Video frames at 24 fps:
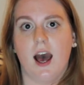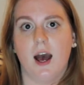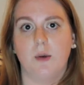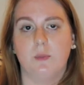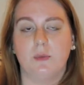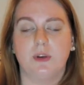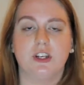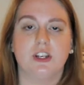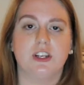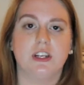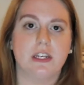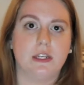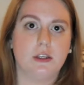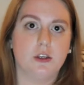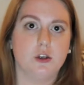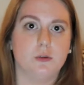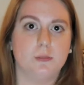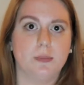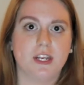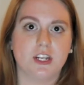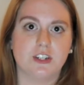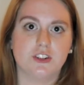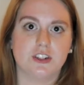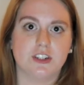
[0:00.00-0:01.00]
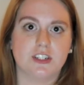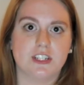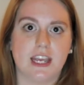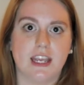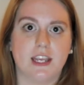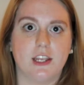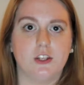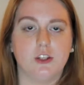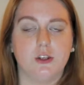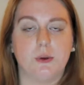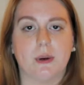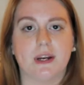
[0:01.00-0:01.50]
When you're getting your picture
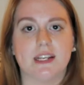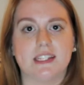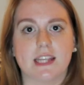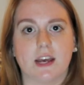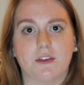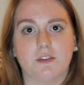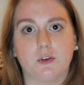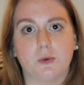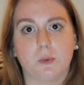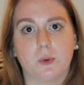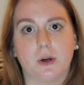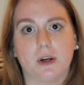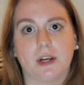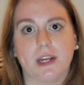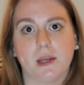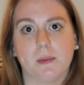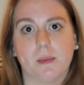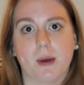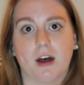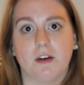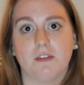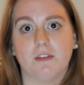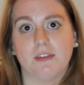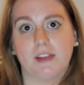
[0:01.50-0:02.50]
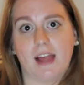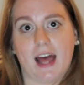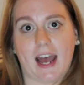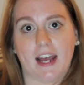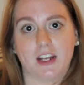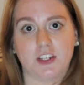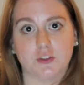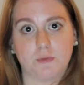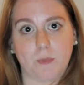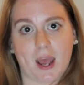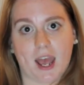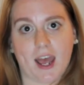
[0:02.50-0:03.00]
taken, you always have to worry about
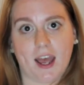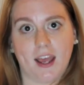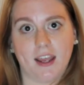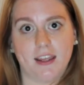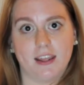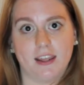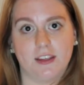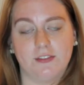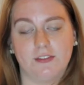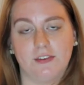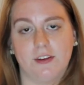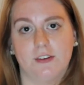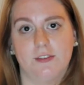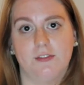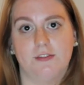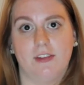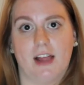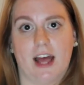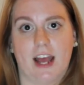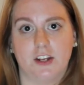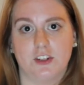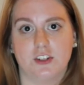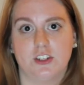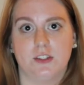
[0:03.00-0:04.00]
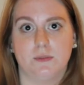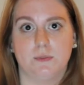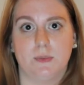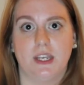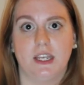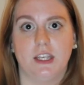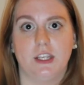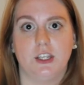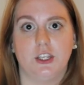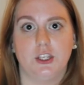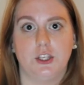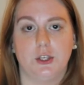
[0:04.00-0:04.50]
flashback if a flash is
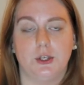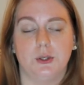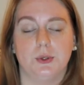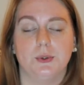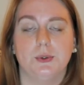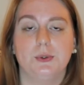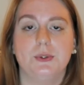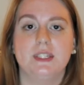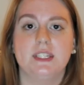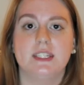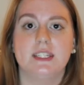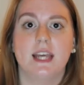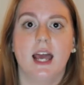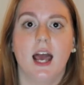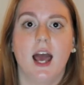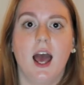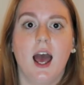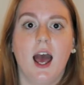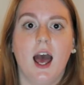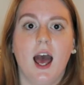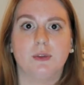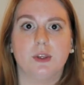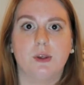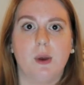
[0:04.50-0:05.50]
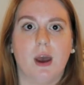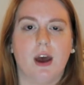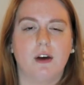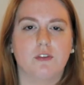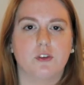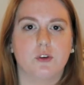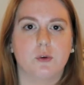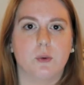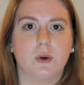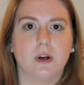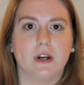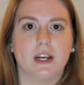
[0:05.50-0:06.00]
being used. You have
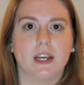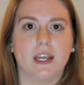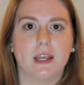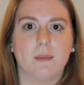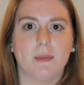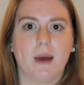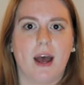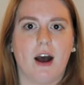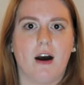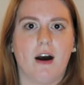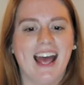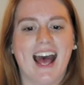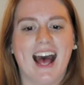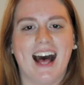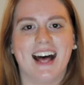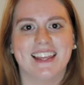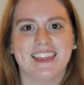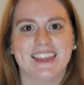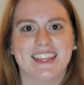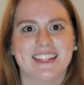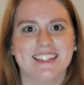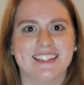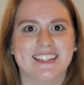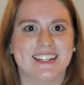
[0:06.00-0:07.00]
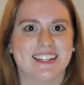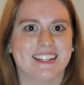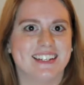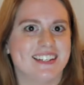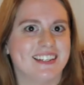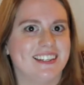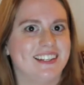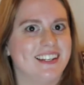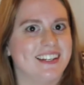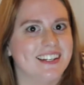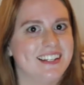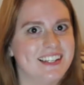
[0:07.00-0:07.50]
to worry about how things are going to
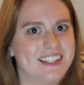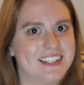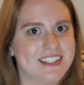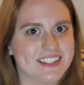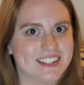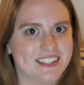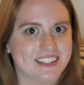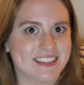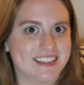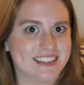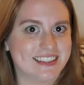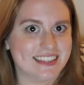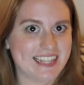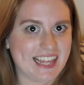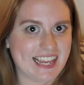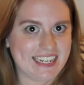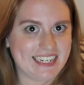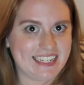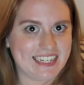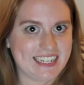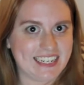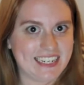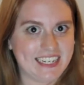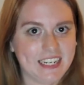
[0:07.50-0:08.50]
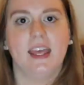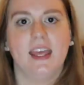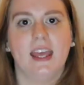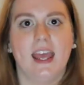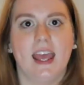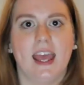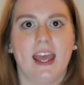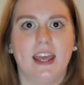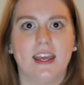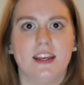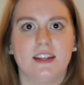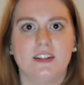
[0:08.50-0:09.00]
look in certain lighting,
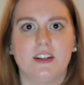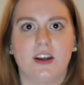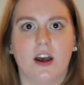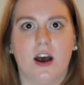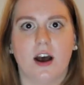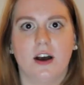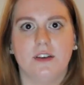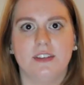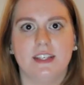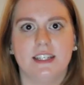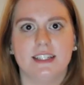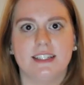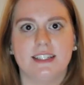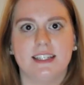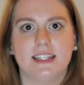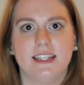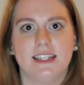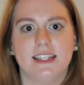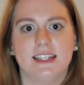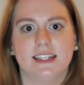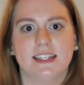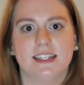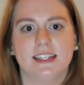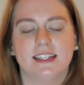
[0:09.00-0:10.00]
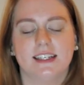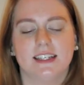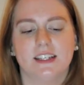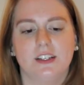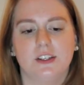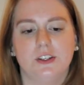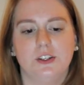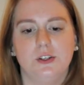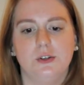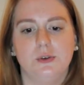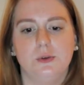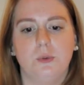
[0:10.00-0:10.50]
and obviously
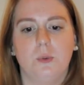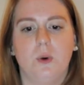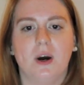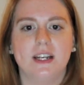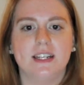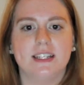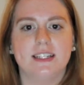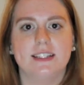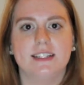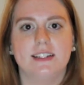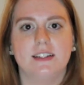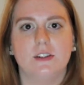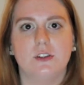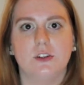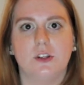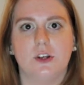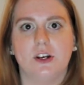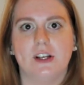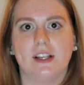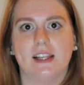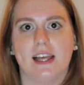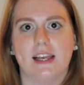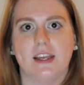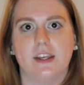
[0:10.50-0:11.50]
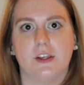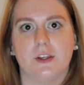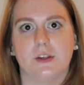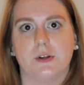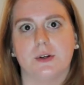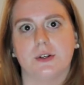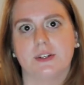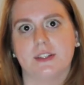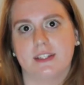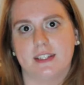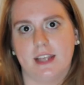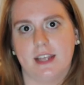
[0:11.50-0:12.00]
you want to still look like
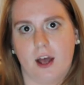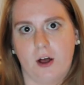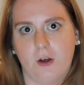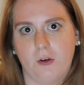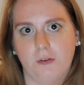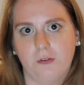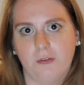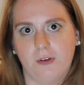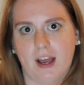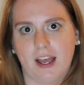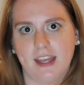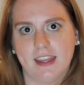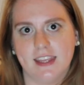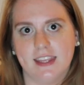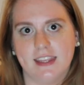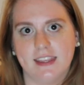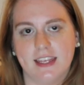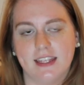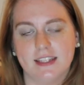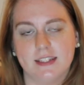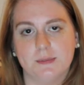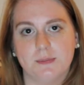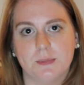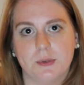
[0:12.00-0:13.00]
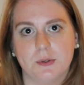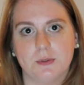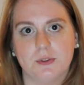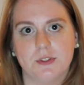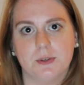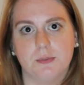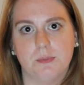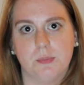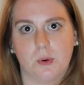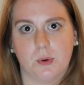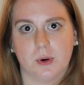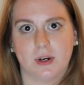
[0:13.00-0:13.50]
yourself. I think that's most
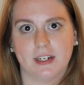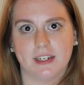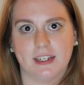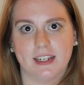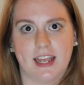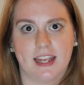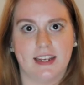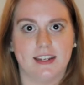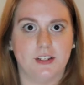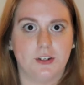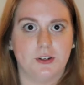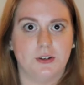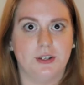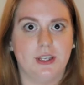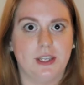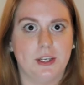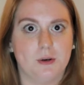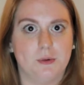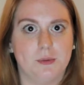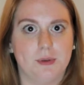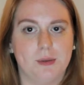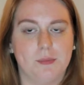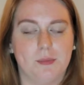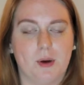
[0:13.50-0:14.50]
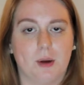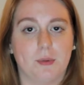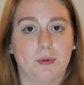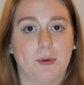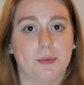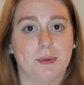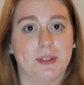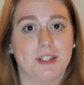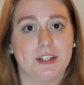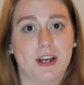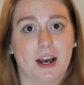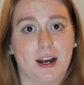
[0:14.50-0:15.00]
important, and you'll hear me
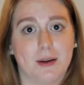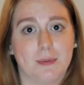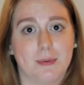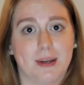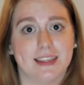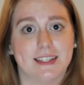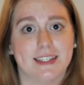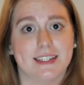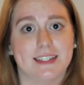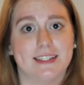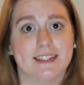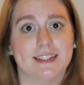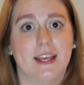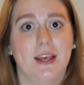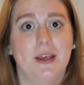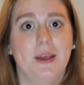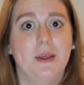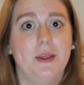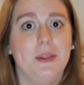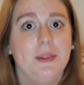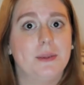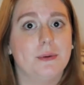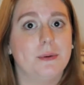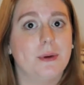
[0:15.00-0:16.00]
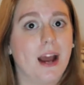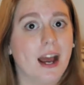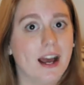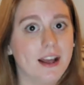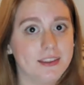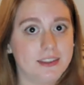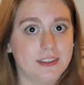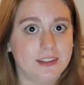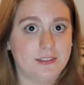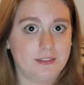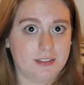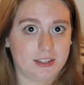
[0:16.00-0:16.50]
probably talk about this
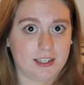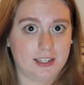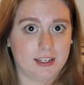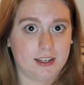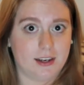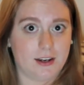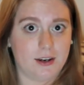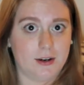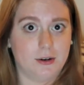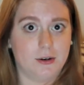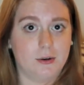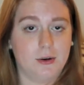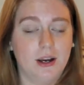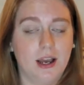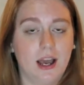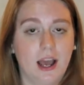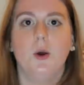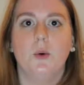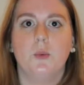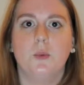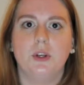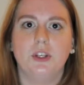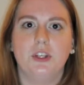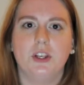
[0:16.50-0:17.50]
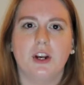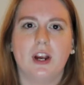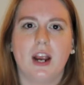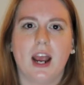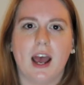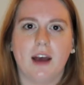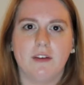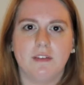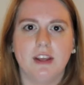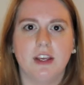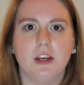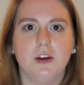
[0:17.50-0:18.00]
throughout the video. When you're
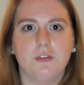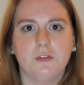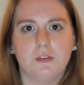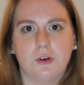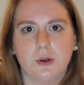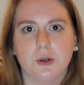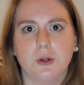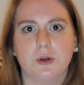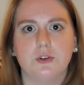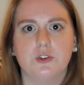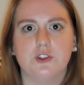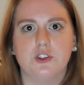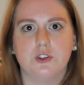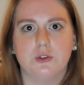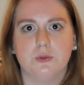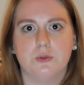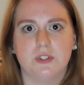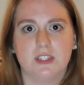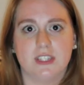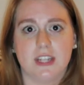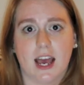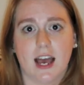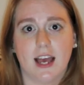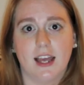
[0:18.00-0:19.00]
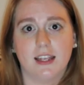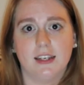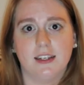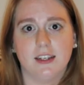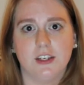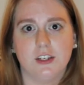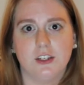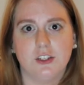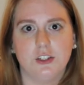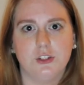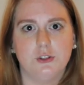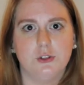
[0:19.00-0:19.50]
having a photo shoot done,
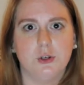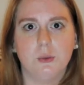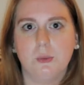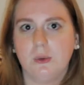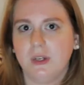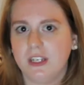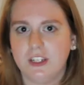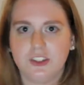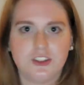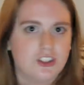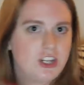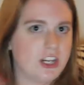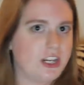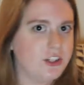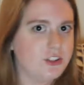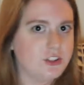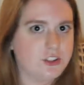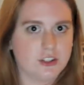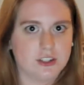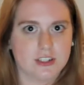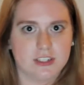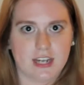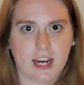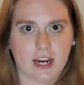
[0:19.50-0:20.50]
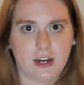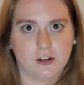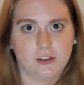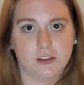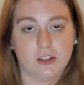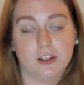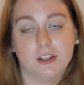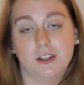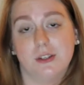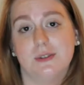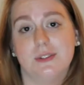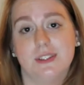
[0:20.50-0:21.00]
you don't want to change your entire
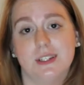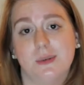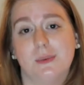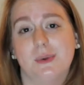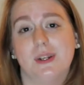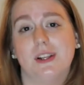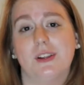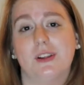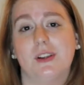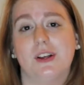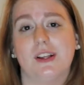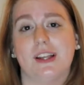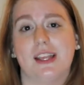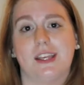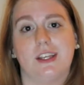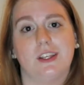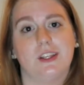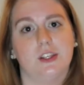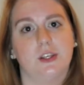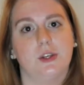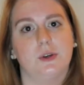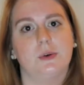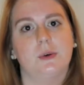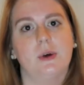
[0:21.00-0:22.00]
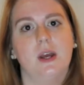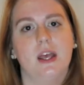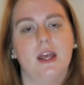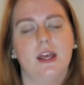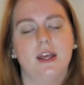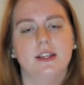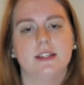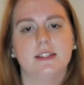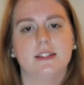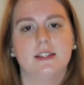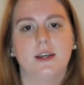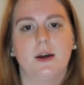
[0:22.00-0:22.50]
look. You still want to look like you.
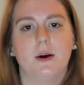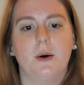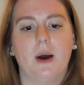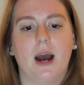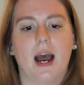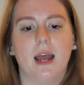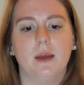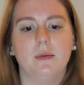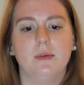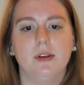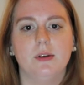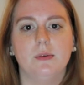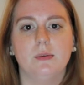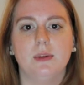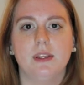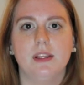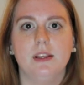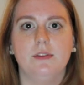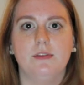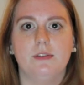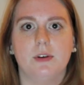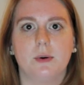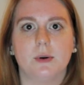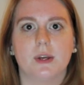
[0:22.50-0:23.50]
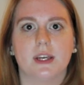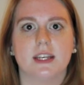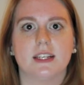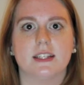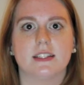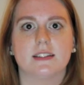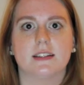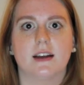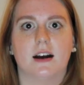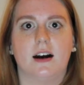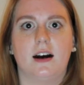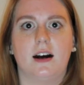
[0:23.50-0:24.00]
So I'm going to really
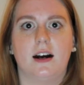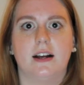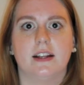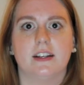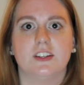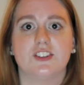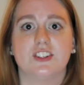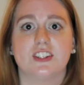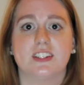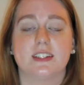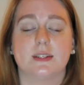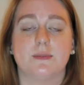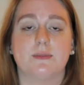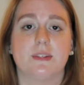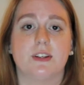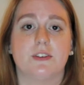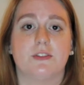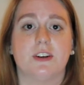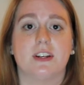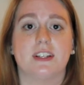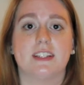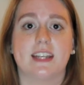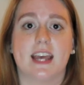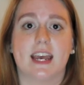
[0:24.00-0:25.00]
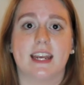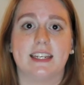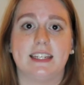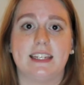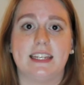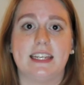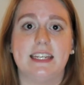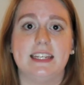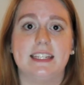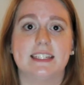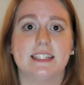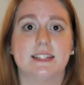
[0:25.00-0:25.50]
focus on just some different
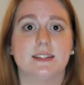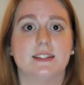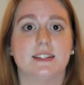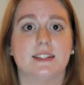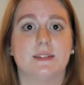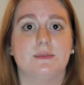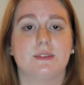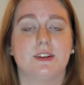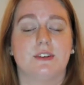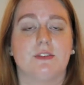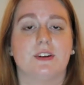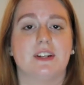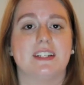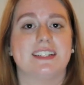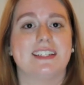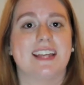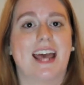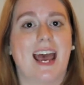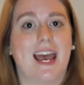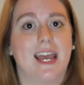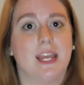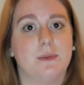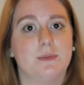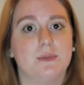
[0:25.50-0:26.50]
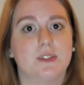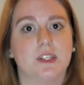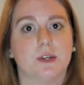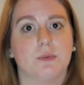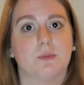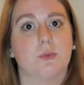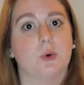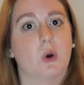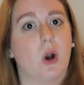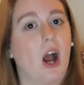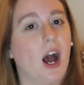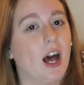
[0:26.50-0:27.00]
techniques and some different types of
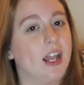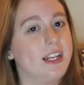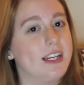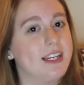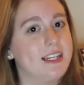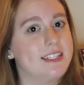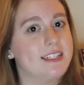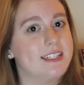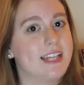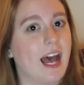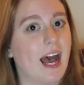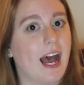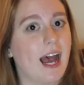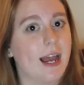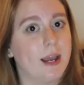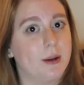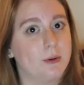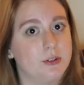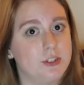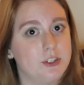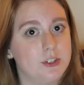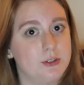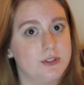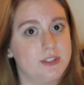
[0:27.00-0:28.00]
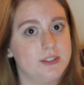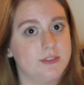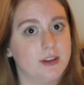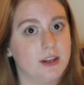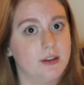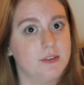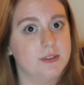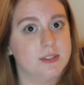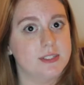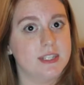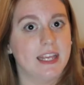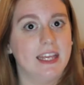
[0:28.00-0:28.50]
products that I would use if I
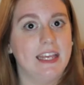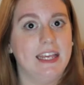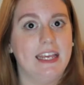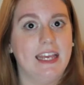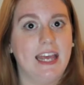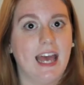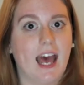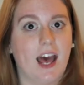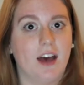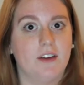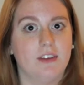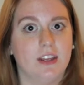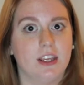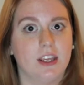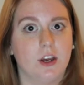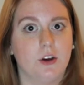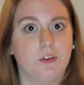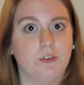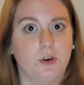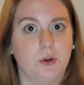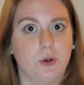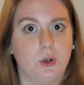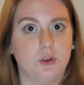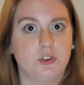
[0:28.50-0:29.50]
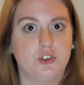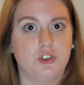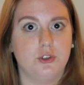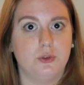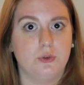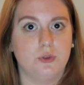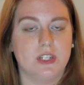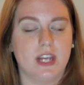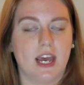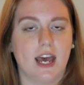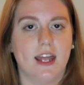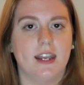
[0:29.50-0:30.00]
was having a photo
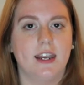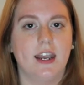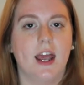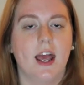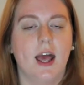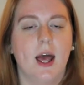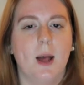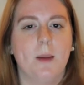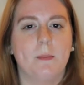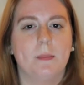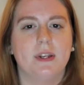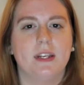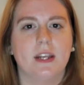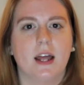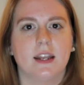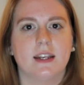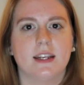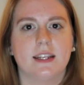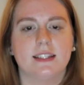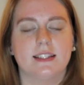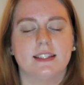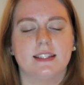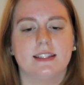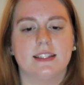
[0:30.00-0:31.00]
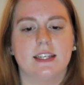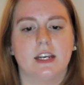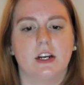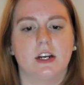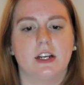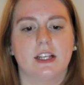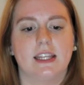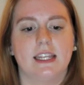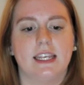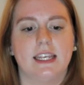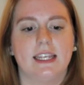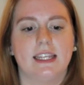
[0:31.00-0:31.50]
shoot done, but not
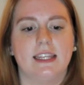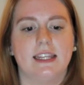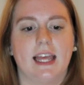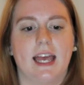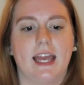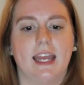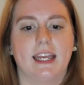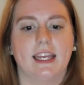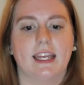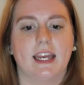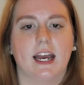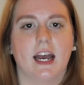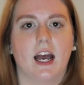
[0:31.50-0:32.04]
necessarily like